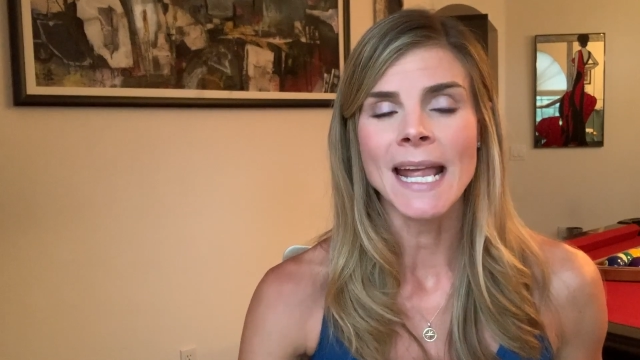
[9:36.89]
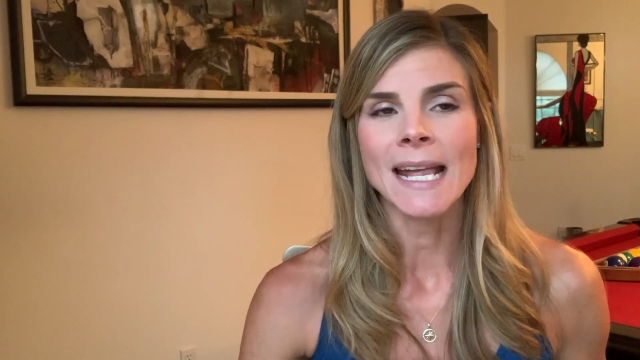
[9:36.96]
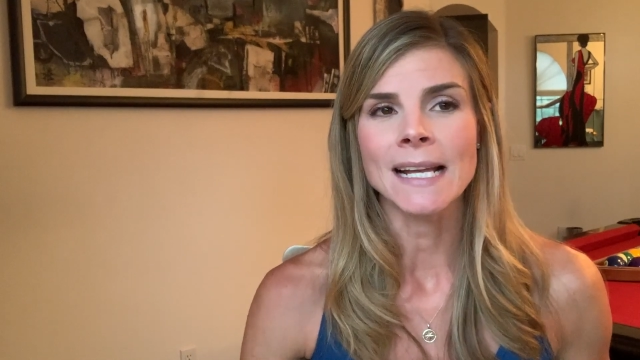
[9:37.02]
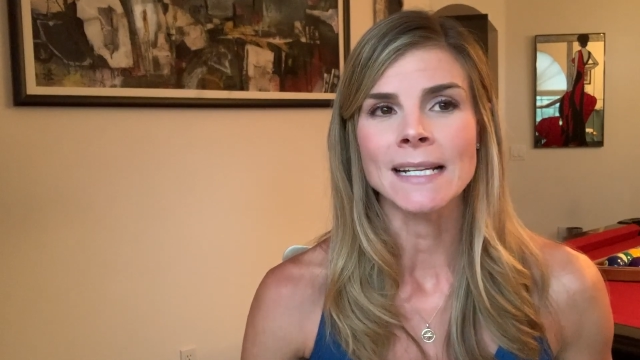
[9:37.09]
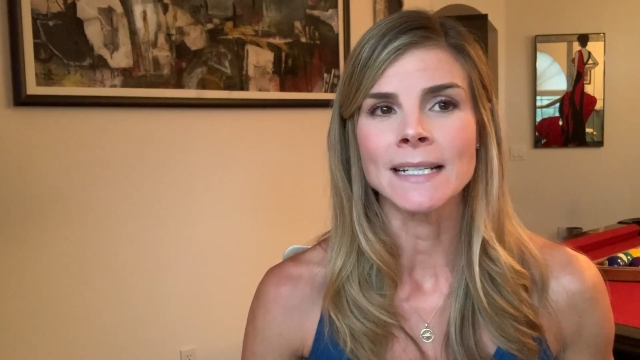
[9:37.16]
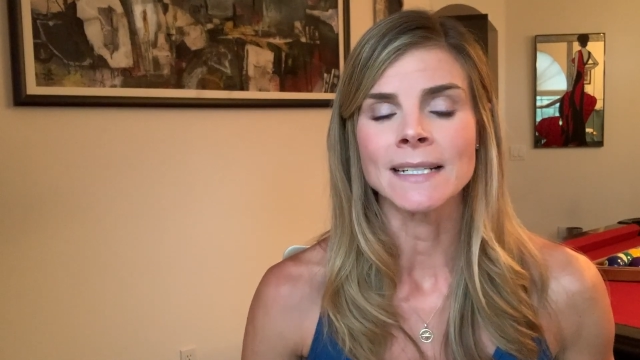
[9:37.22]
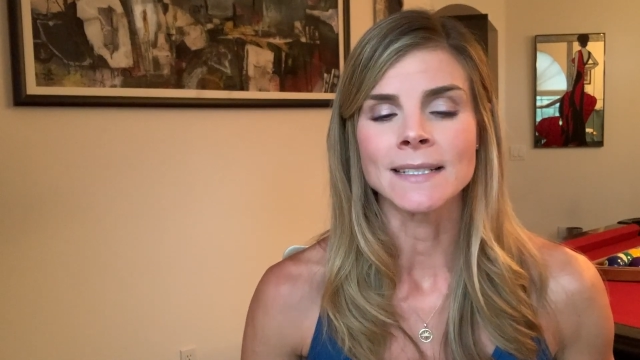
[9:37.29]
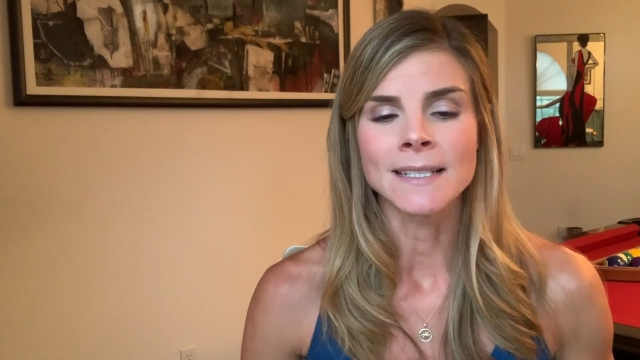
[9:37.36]

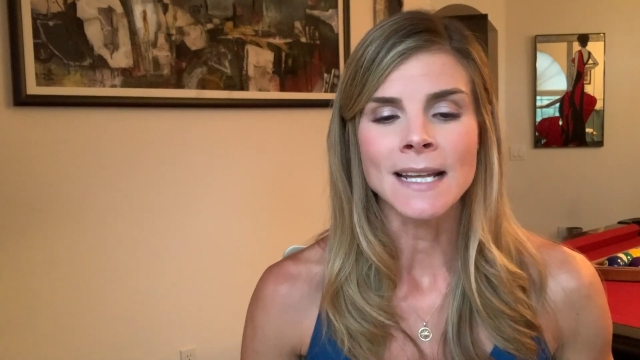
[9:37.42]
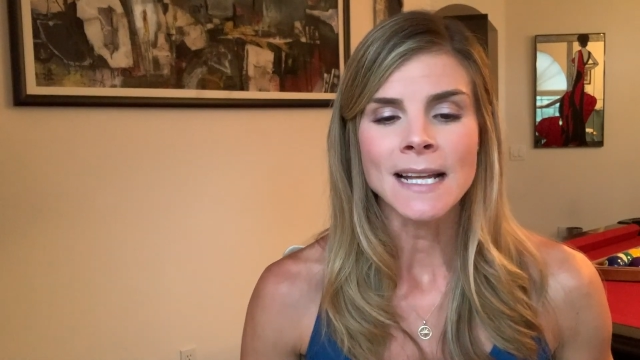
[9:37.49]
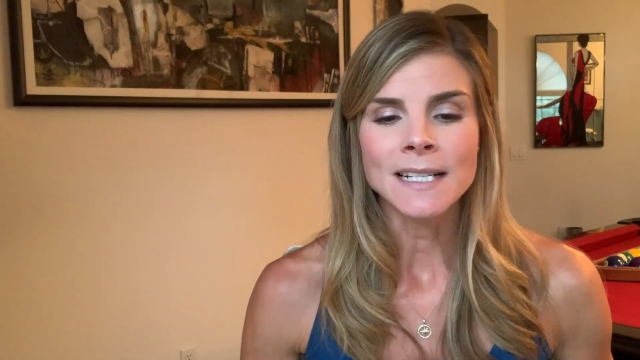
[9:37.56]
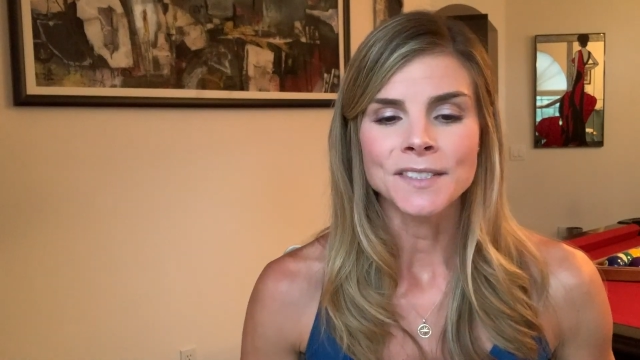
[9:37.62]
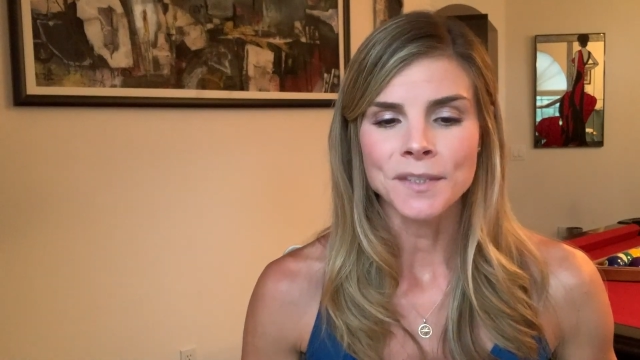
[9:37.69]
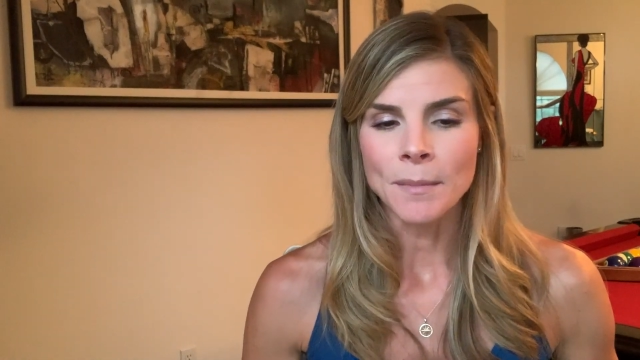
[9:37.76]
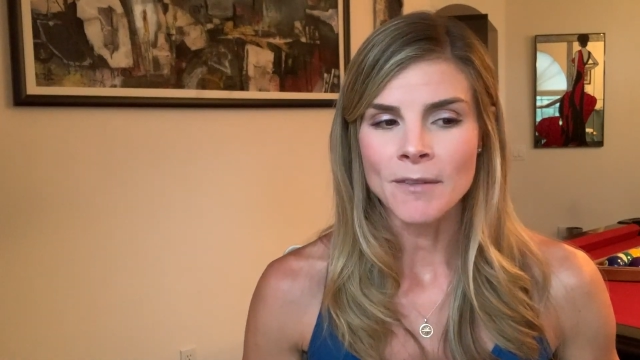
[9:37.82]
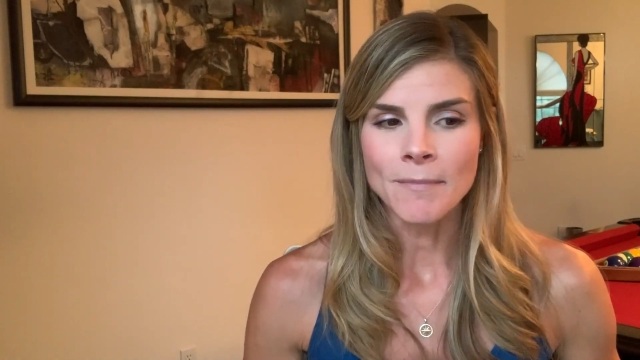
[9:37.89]
and
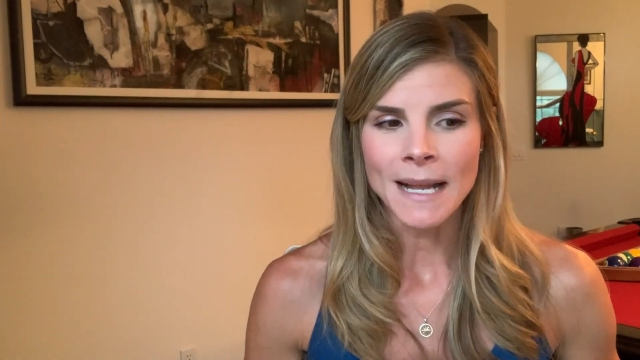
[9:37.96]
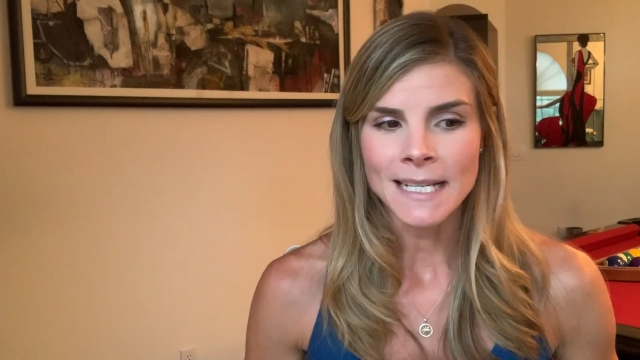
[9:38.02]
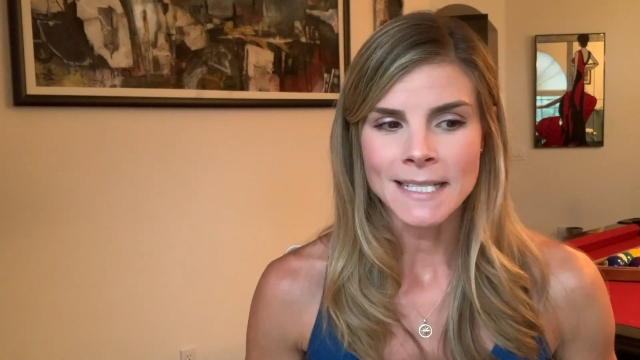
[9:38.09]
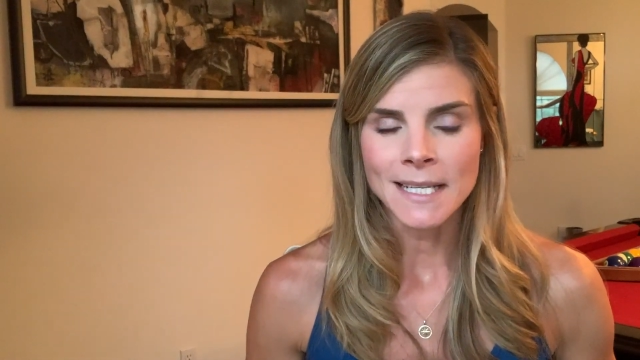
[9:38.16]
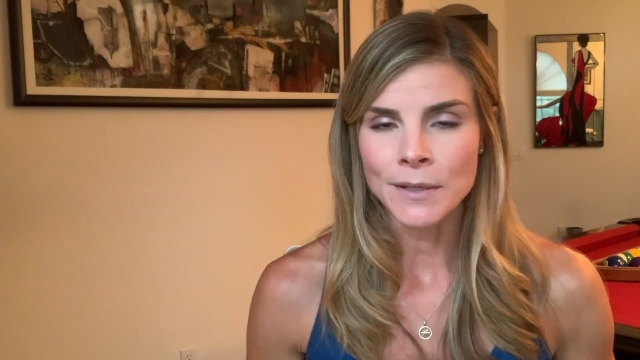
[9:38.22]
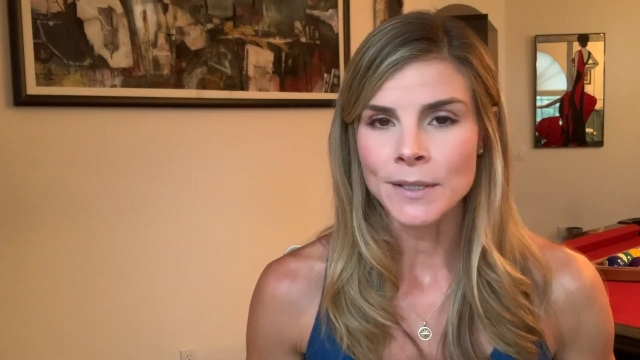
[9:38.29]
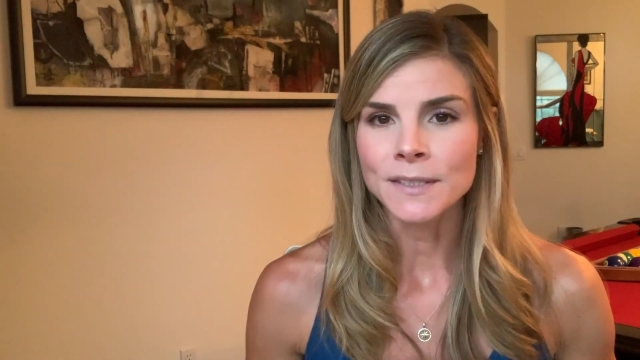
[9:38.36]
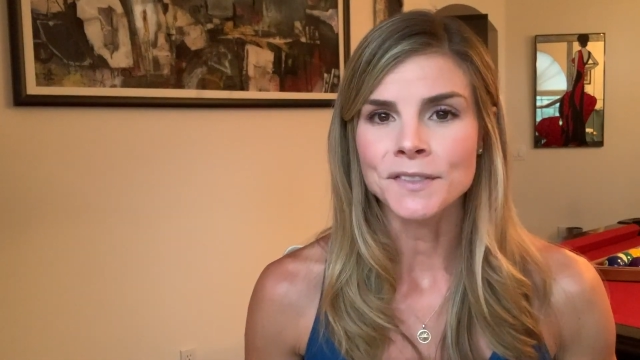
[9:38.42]
some of my
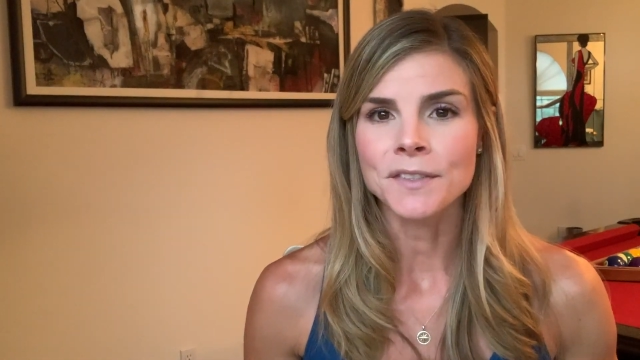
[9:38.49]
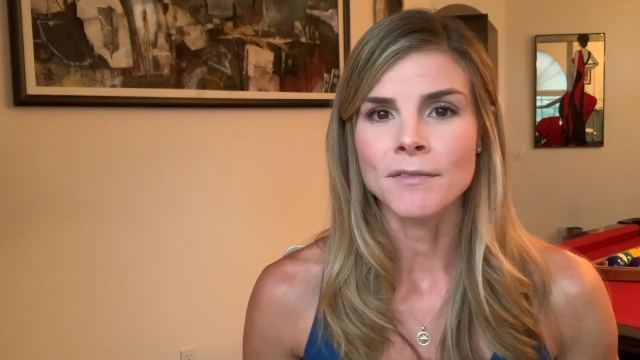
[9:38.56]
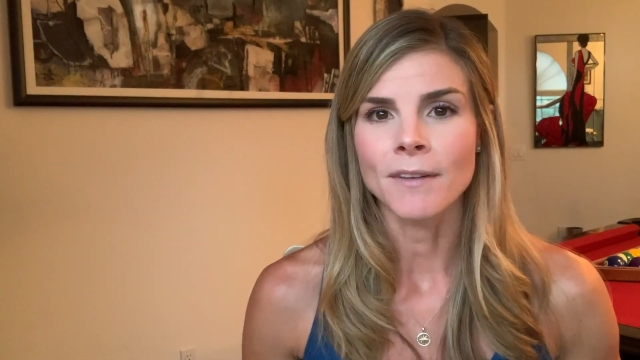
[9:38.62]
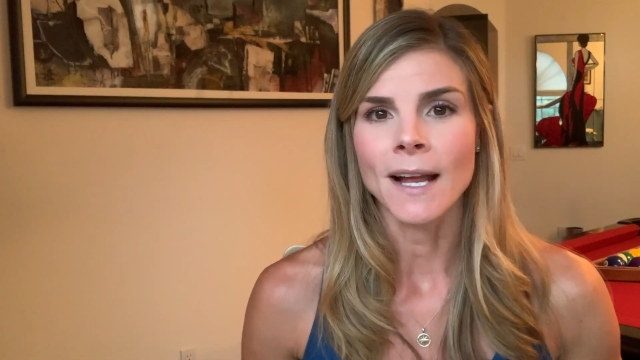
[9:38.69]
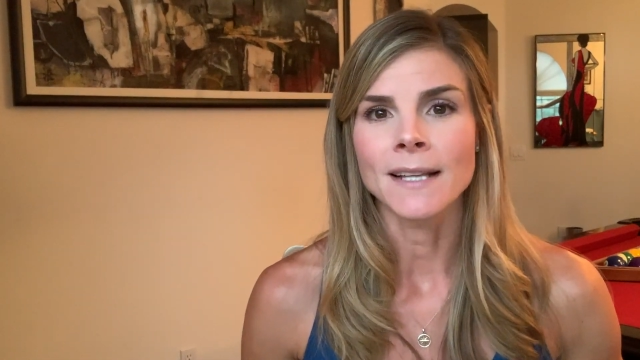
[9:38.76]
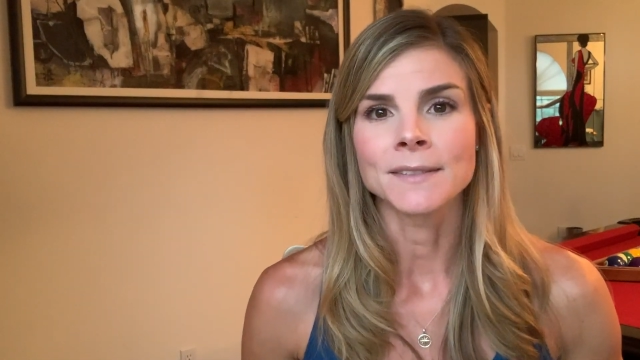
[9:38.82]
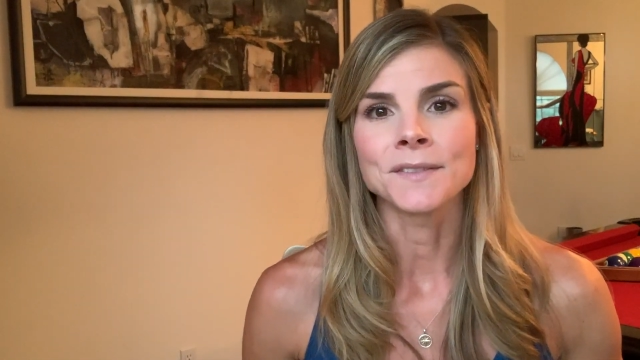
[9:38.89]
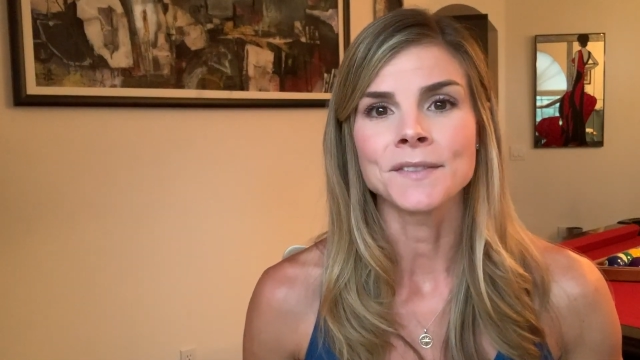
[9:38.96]
dearest
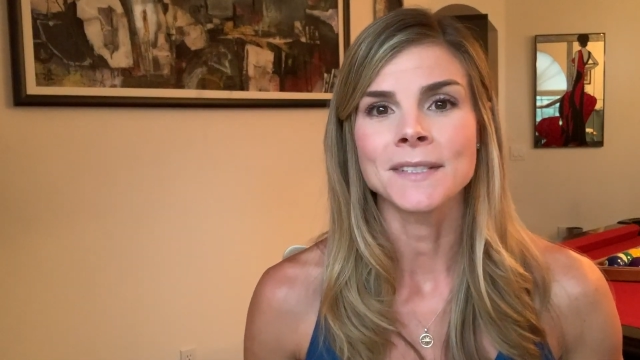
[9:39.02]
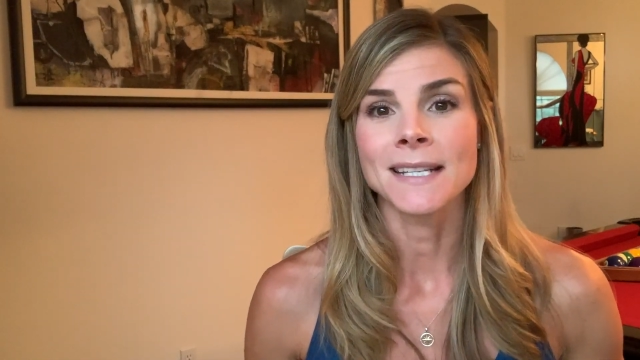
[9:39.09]
friends